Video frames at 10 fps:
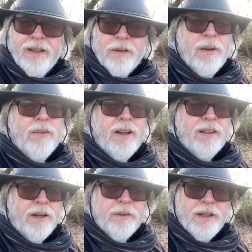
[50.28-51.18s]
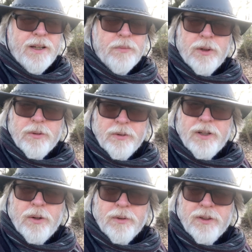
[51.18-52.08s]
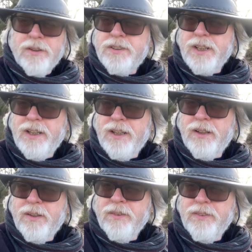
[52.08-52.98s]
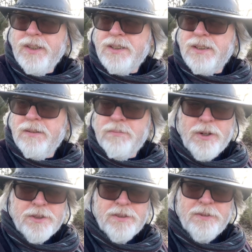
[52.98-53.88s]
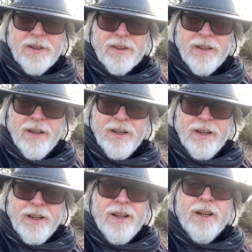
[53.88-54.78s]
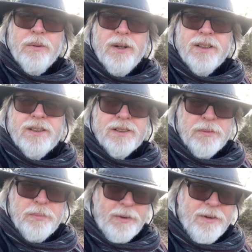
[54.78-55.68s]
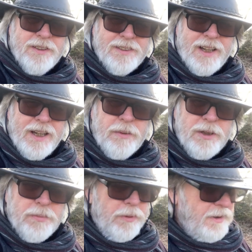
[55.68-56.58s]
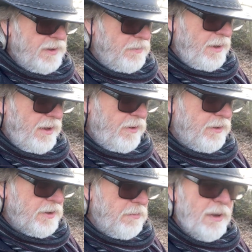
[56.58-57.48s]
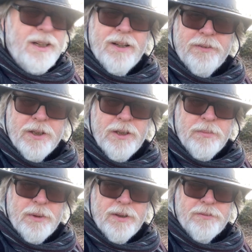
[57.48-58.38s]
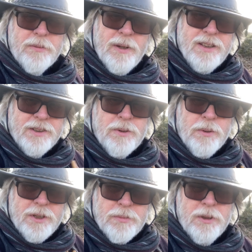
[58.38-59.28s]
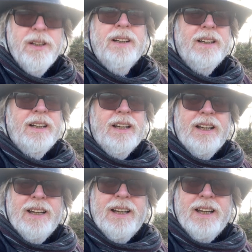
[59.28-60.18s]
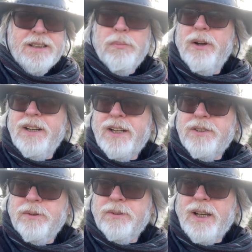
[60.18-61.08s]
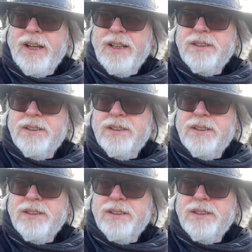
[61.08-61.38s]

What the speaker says: Well, hello there. Welcome to Colganology on this March the 5th, which is St Piran's Day, which probably doesn't mean a lot to many of you, but for me as a Cornishman, it's my national day.